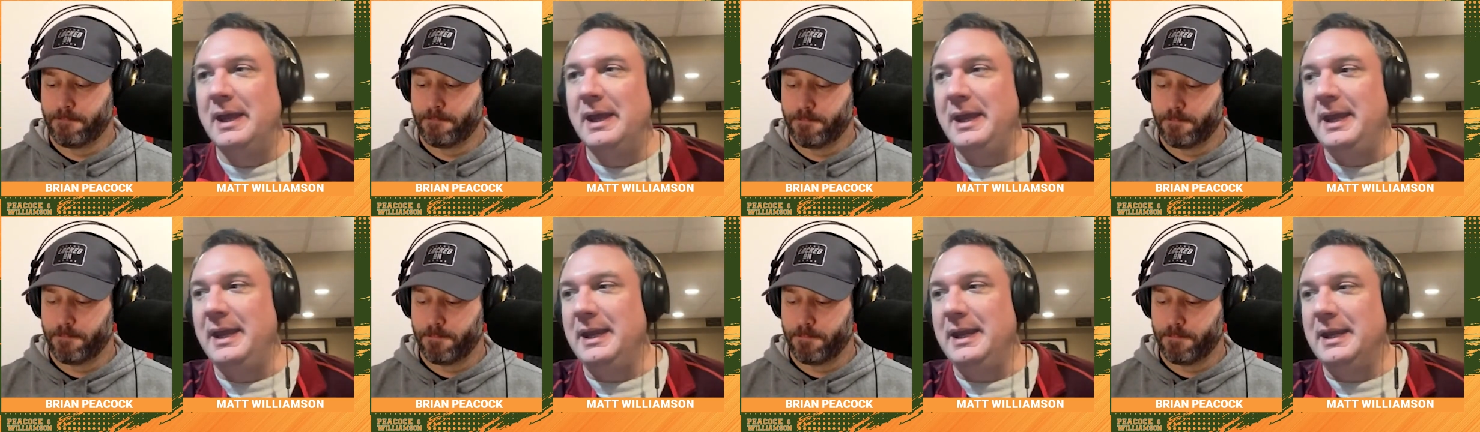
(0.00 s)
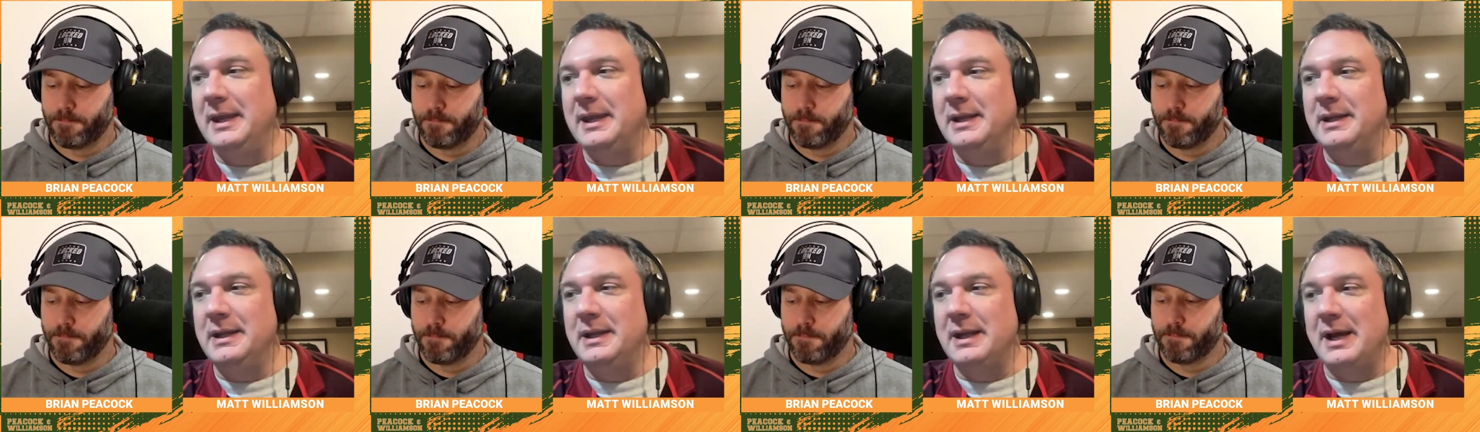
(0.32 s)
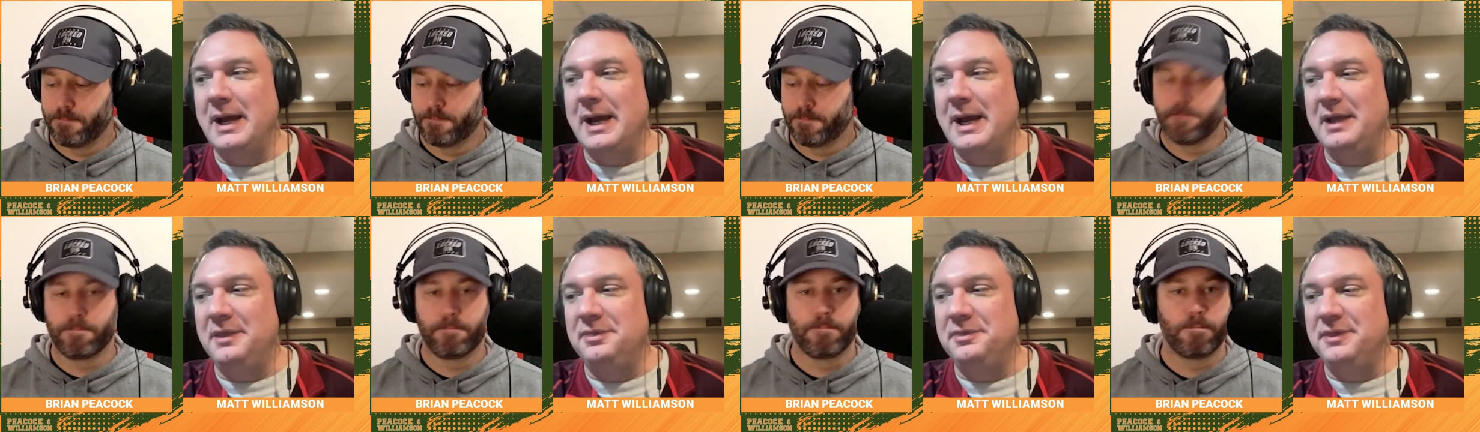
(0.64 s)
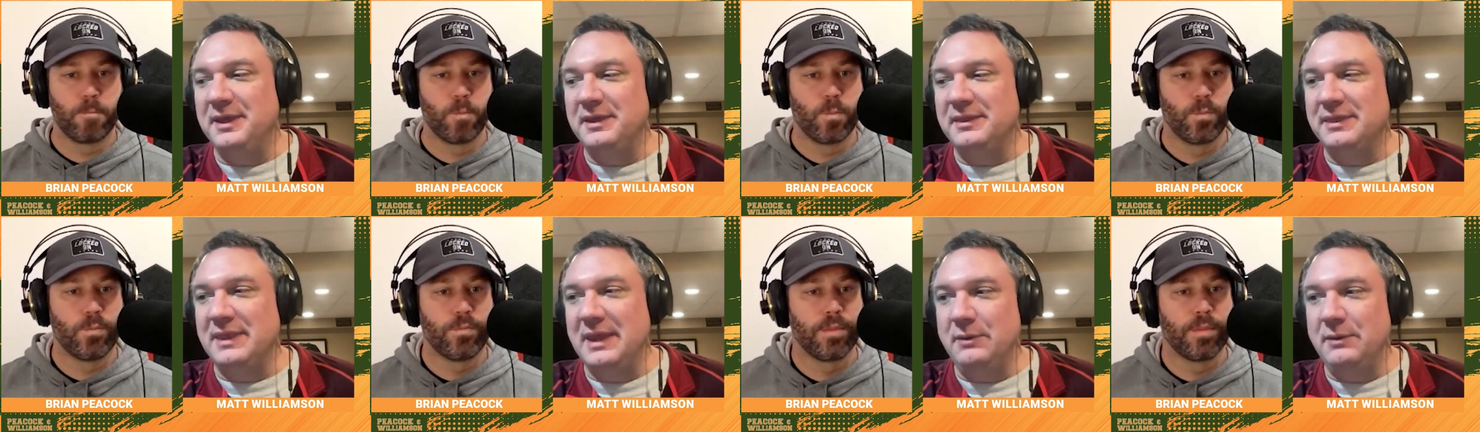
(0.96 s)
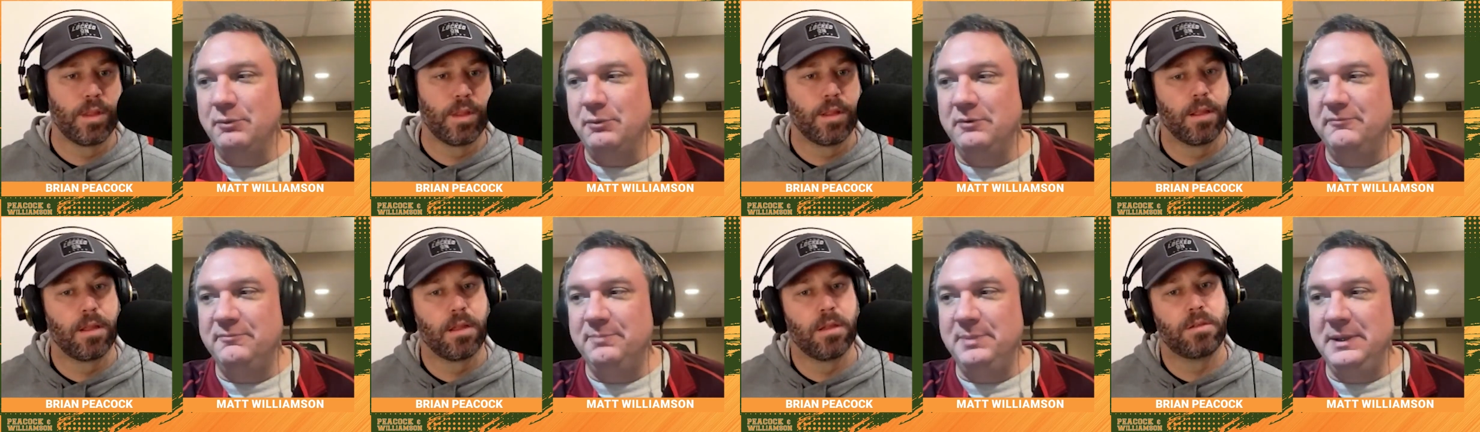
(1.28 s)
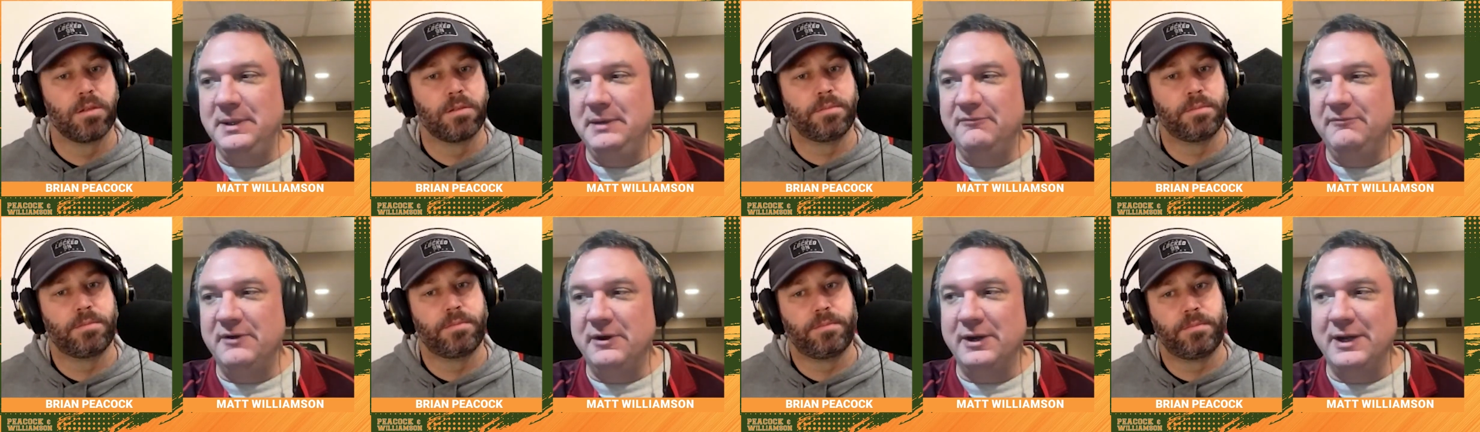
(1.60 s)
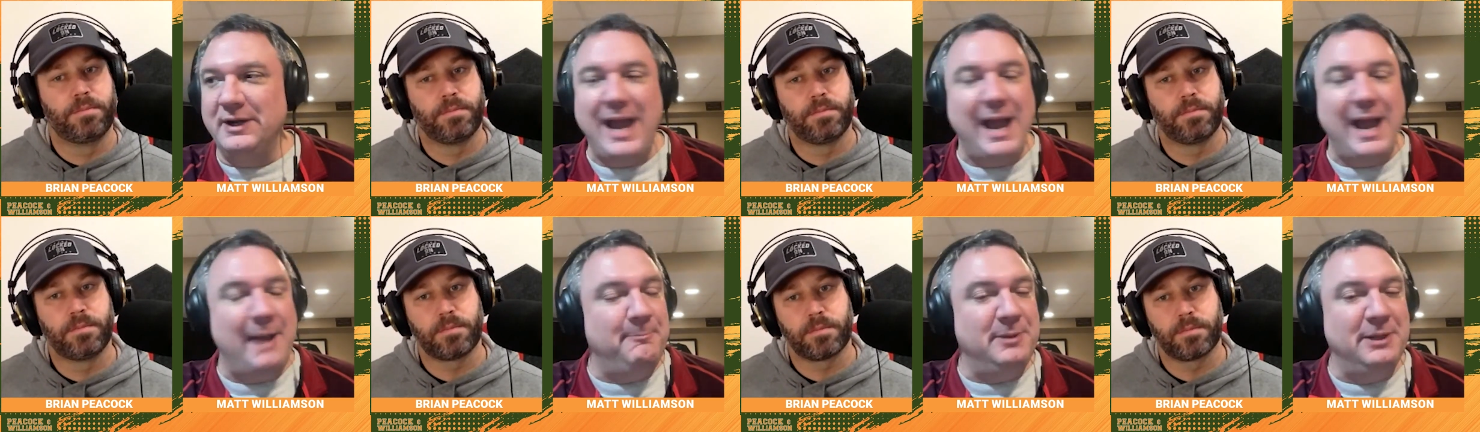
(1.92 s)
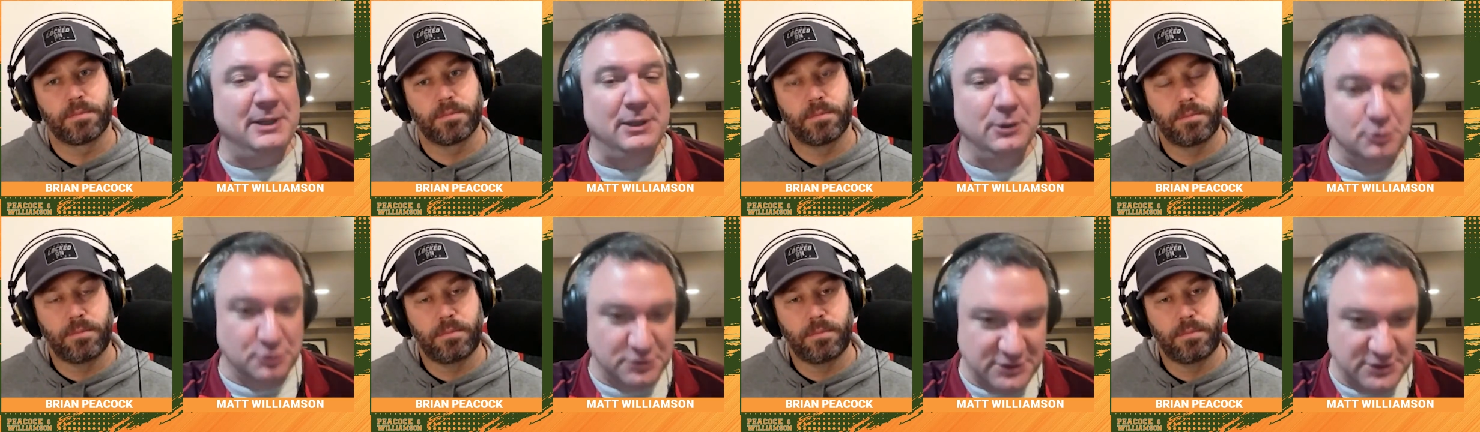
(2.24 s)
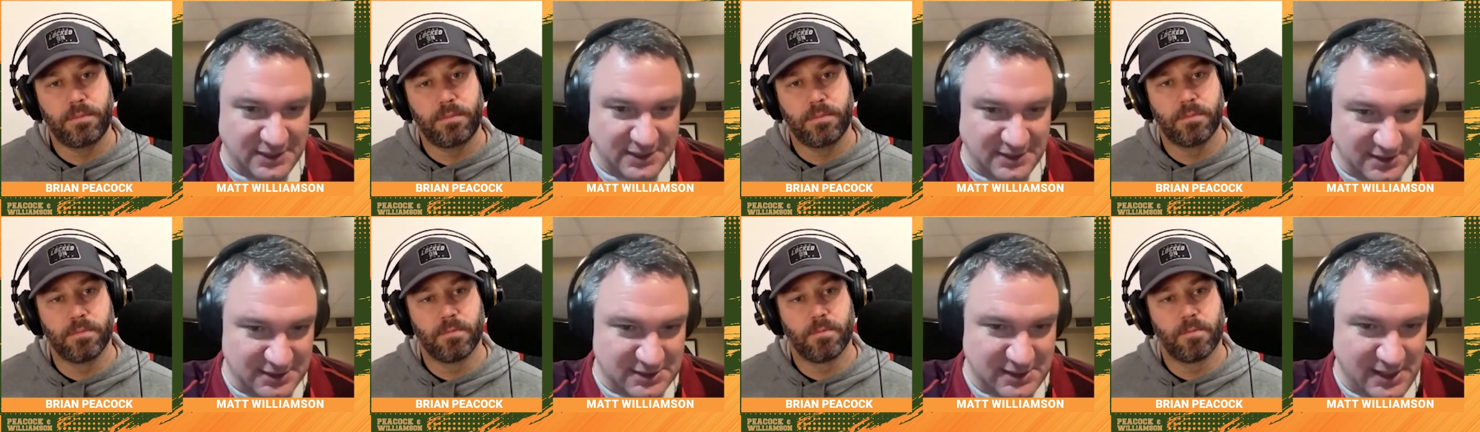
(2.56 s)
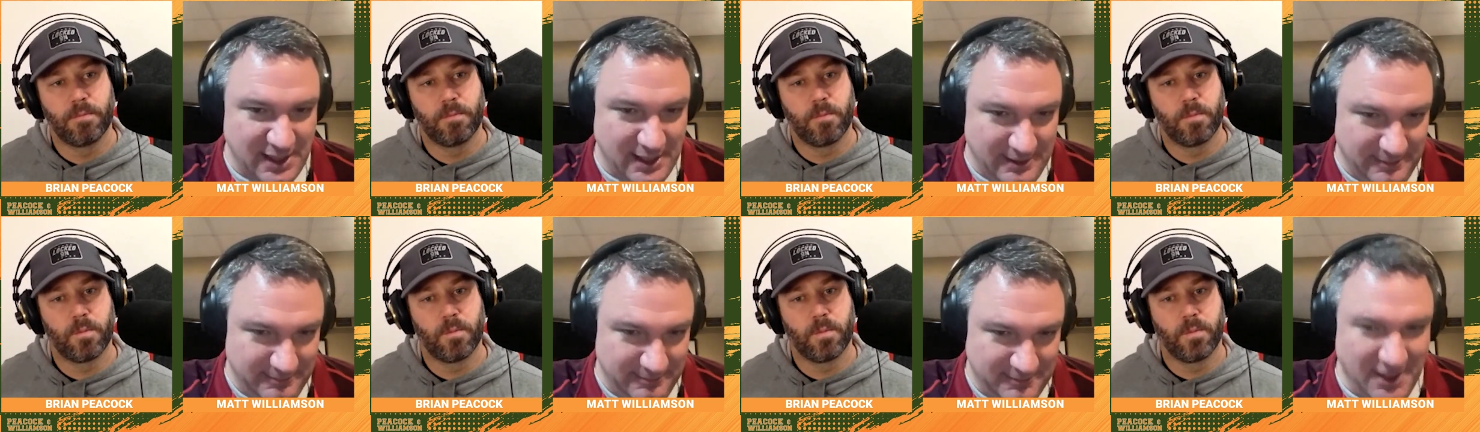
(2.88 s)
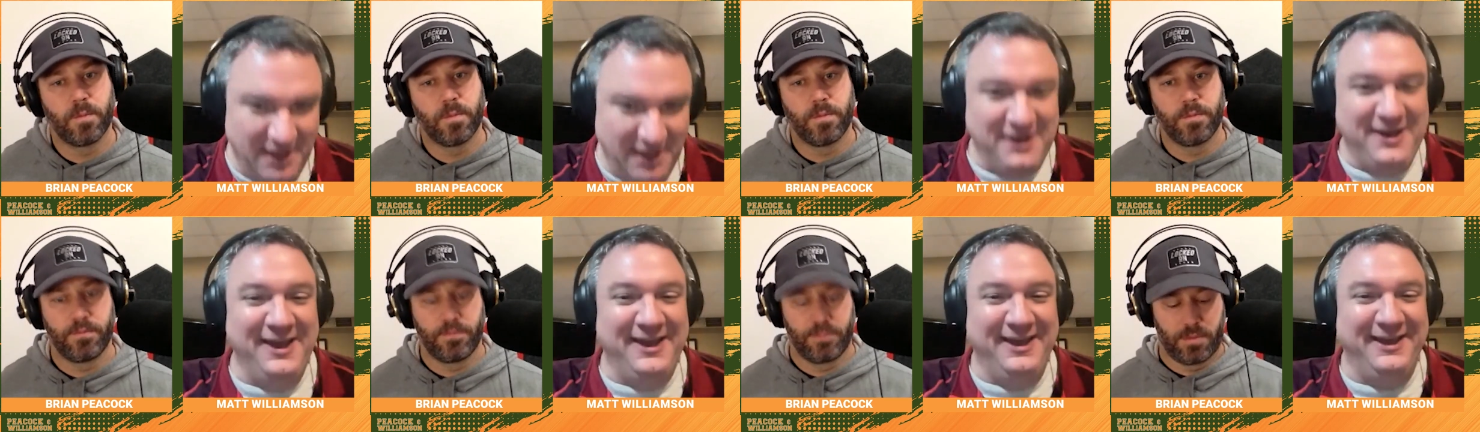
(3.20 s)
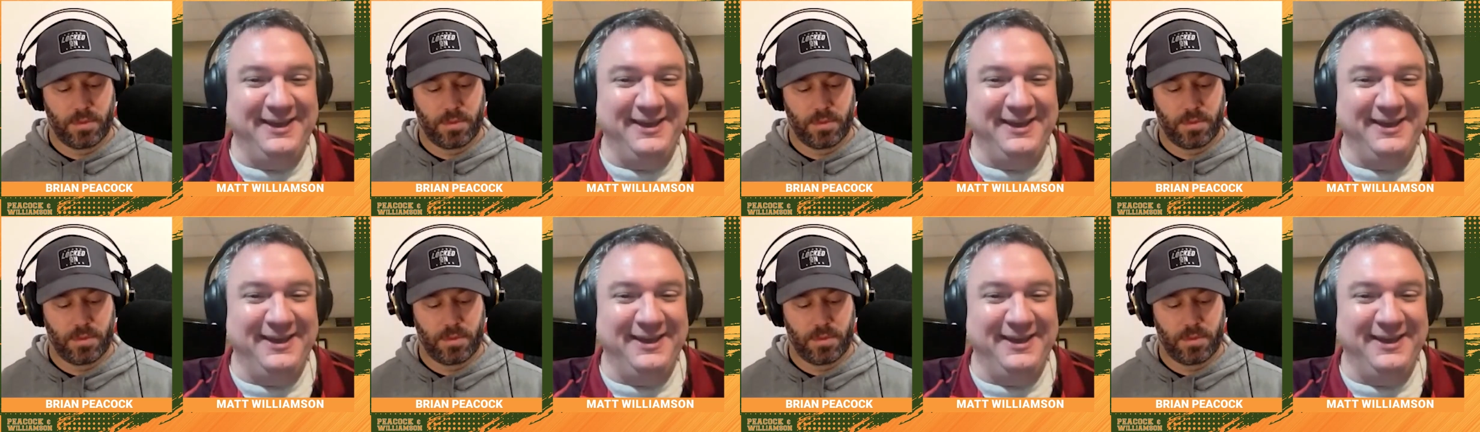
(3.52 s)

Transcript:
Speaker 1: and I think they would be very happy losing this game.